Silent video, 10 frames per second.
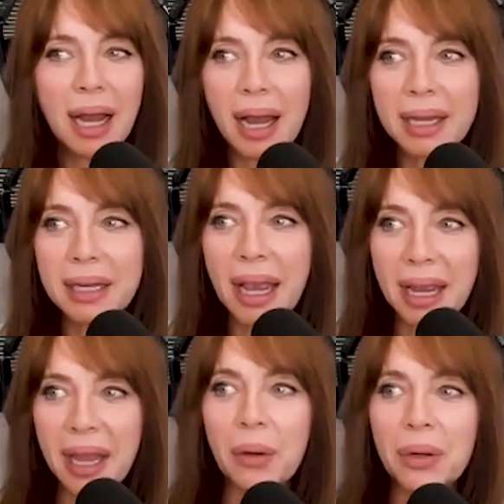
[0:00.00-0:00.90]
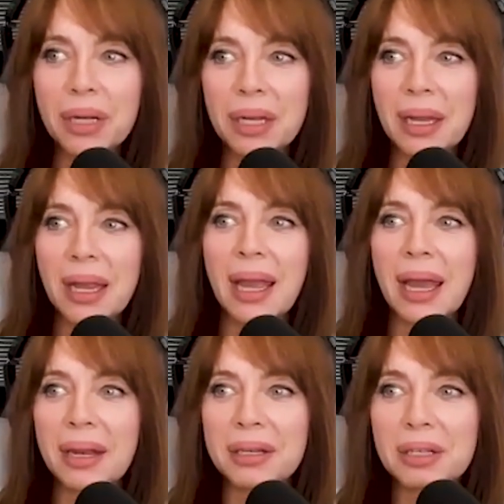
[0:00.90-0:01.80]
I could hang out
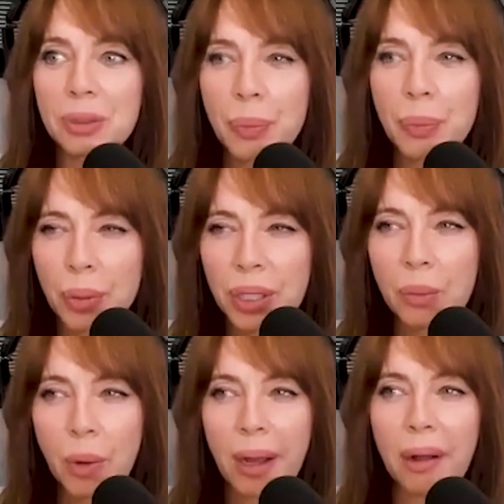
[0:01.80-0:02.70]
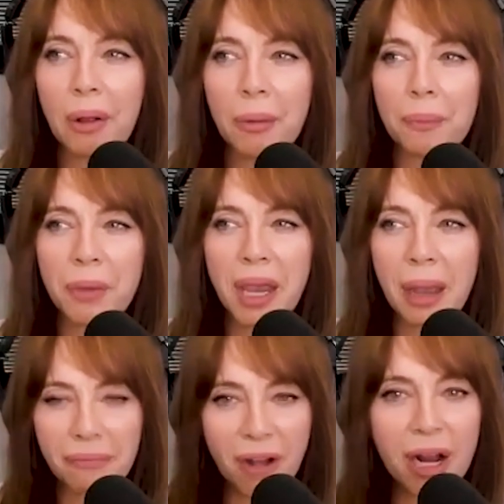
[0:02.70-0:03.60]
and do pretty well
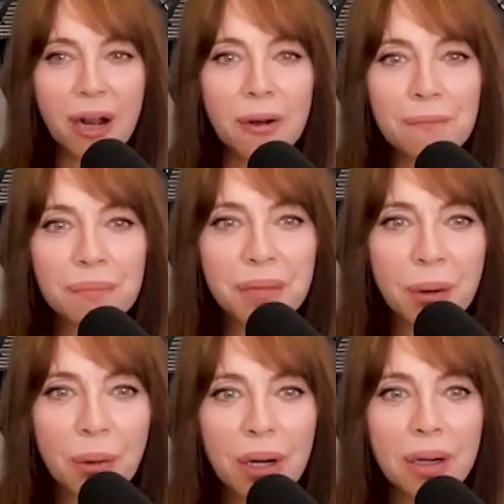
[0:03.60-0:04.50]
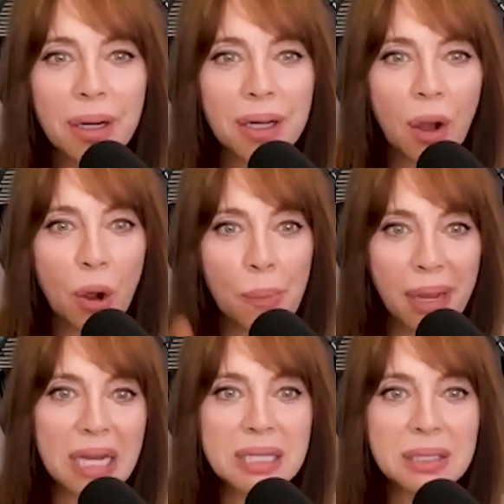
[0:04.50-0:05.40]
campfire or at home
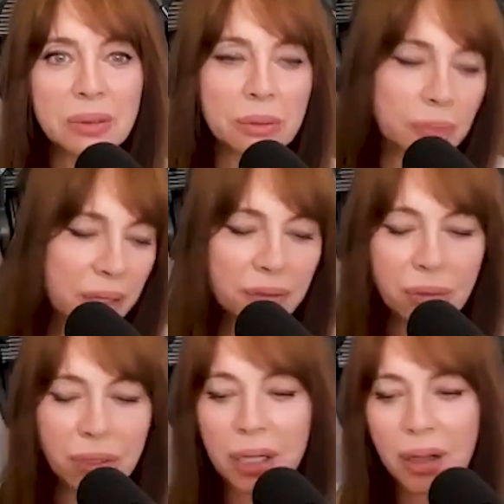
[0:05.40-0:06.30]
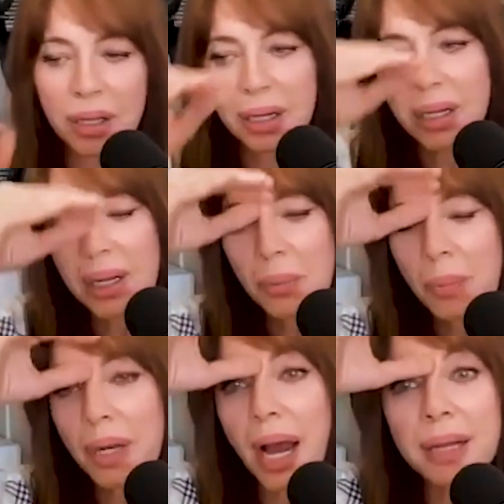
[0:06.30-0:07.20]
base or whatever you want to call it.
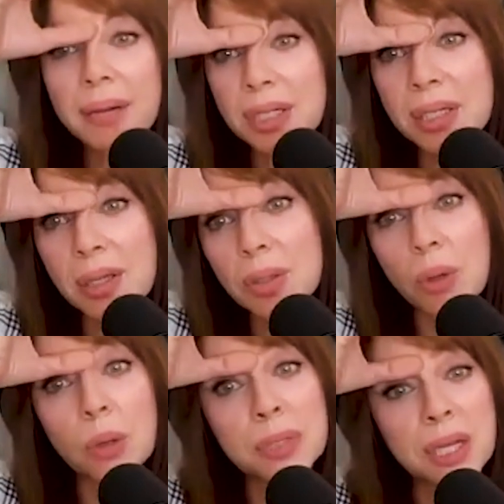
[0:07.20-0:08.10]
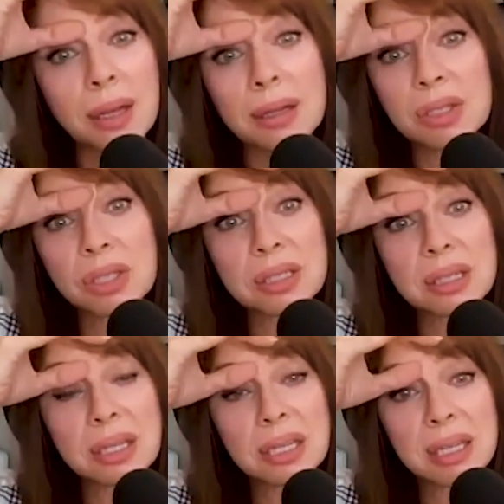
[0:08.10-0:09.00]
But those ropes challenges
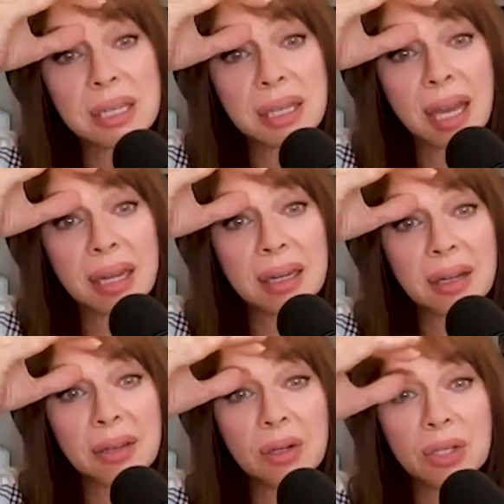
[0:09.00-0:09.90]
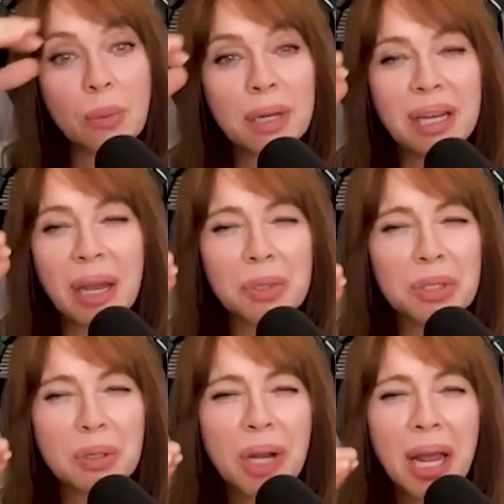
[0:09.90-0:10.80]
and things like that. There's so many, I'm
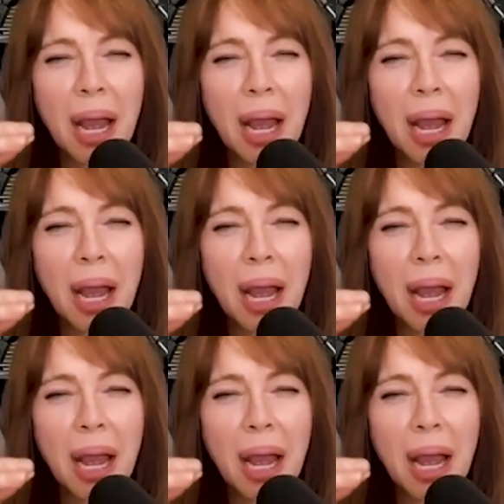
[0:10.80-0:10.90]
sure.